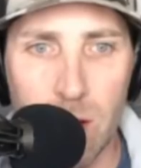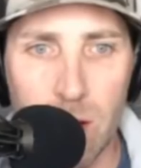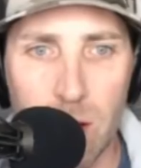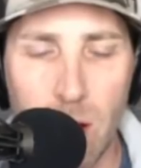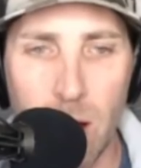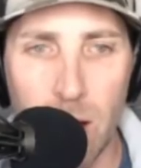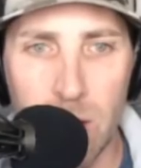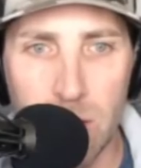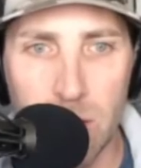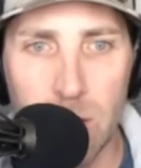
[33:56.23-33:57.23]

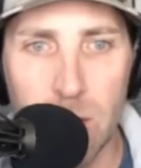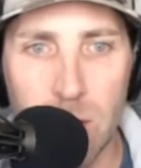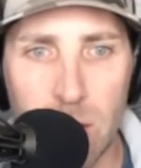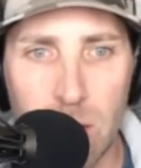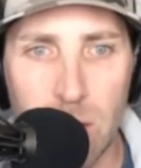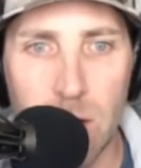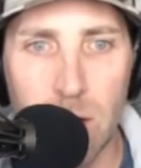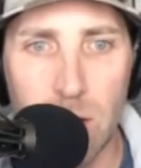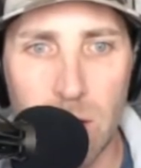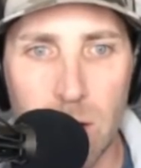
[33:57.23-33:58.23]

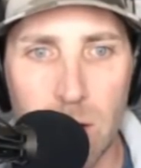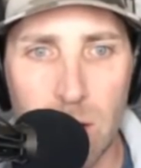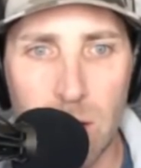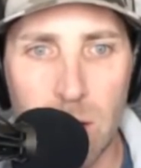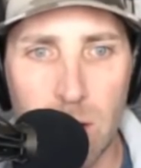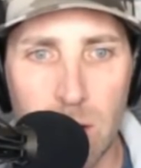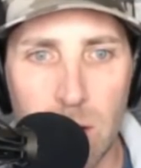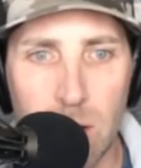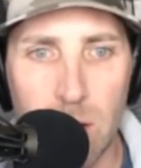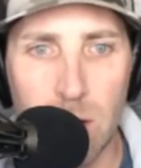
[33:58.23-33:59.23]

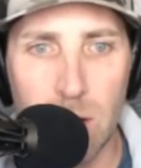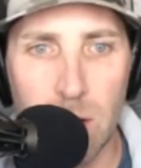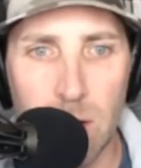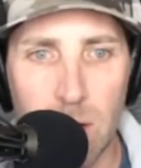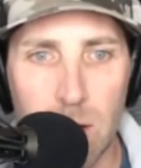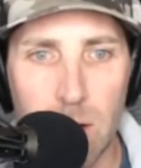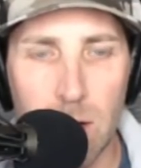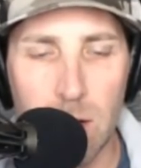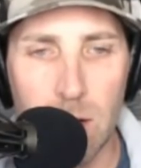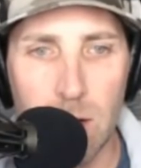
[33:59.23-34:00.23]

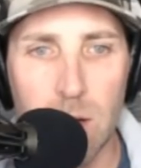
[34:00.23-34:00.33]
The person shown says nothing.